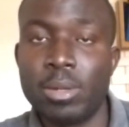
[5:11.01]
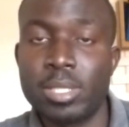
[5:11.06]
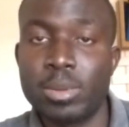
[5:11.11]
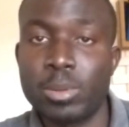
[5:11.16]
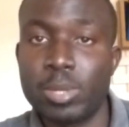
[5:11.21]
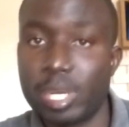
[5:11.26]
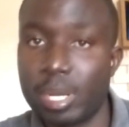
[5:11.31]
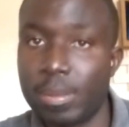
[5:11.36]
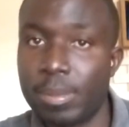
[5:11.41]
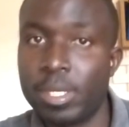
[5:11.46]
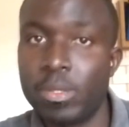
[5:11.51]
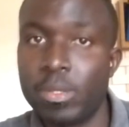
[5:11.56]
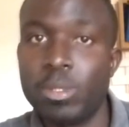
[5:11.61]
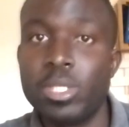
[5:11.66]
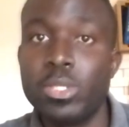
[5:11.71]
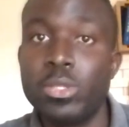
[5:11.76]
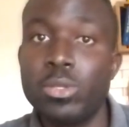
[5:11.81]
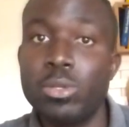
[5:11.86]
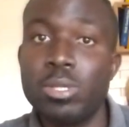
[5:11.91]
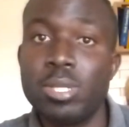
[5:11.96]
what happened
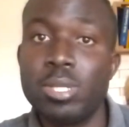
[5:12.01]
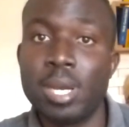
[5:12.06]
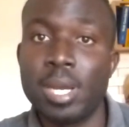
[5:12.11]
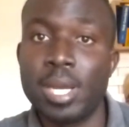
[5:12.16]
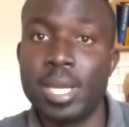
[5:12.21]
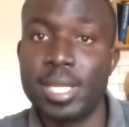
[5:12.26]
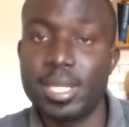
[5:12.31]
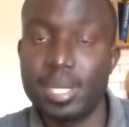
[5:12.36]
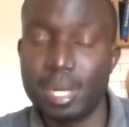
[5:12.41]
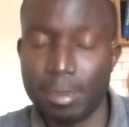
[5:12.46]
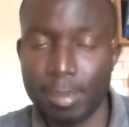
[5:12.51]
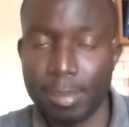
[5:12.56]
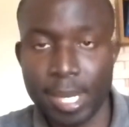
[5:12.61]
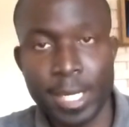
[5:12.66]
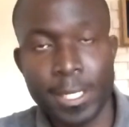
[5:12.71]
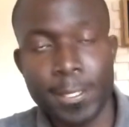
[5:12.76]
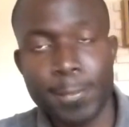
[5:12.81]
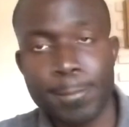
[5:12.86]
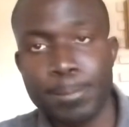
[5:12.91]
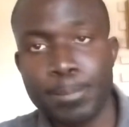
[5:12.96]
with Judah and Tamar.